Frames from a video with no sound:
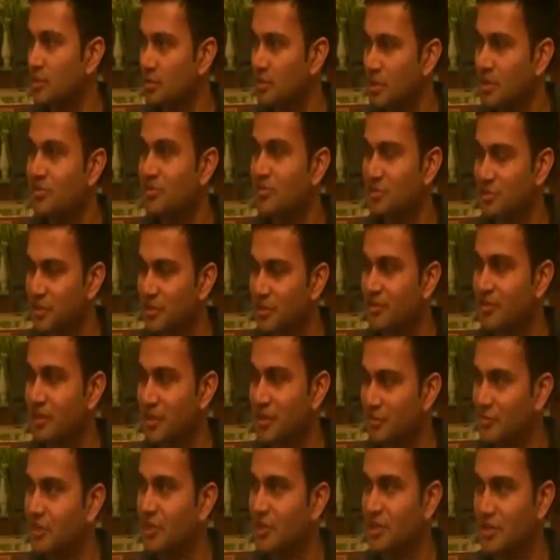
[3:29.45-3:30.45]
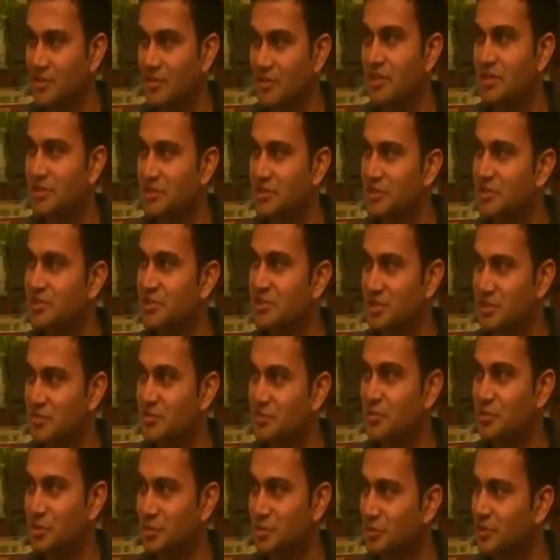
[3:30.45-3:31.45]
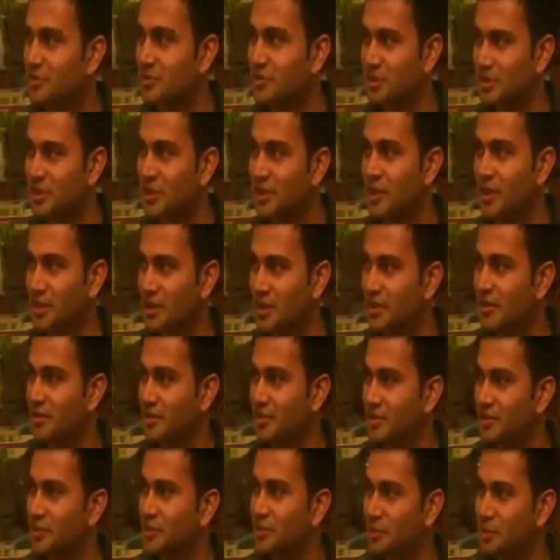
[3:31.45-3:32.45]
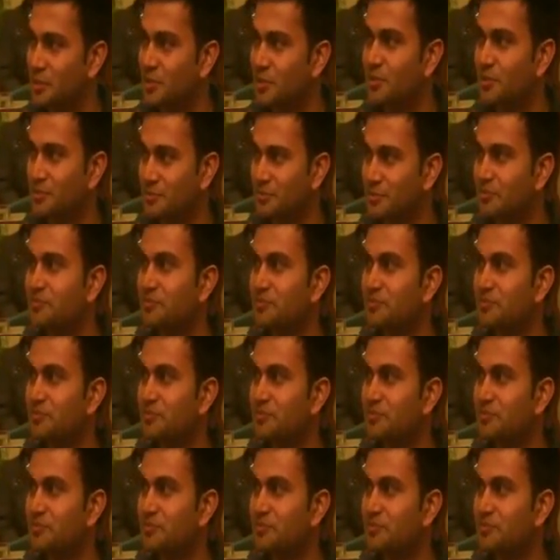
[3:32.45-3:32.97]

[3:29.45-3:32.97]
But it's definitely a very successful little logo.